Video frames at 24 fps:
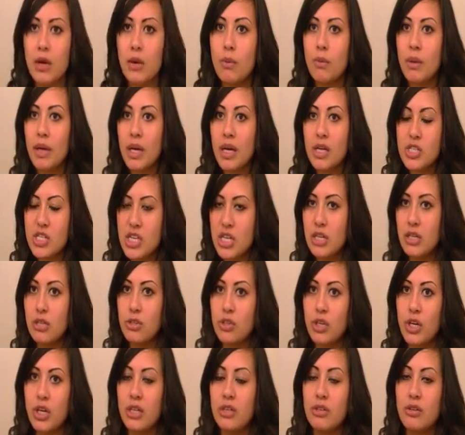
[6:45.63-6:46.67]
oh my God, Jackie, you're
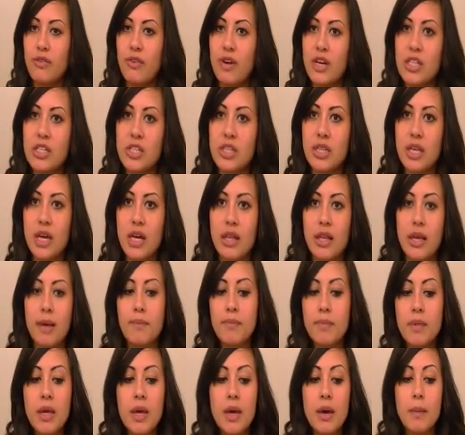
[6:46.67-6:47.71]
talking too fast, shut the hell
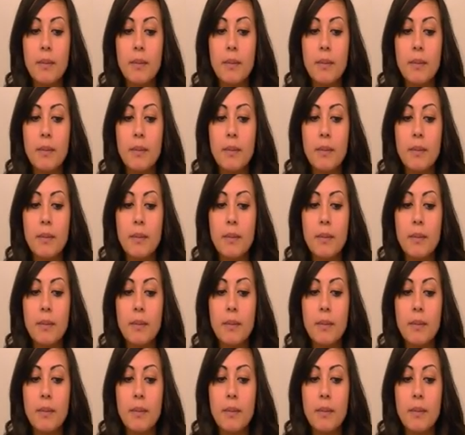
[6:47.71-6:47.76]
up.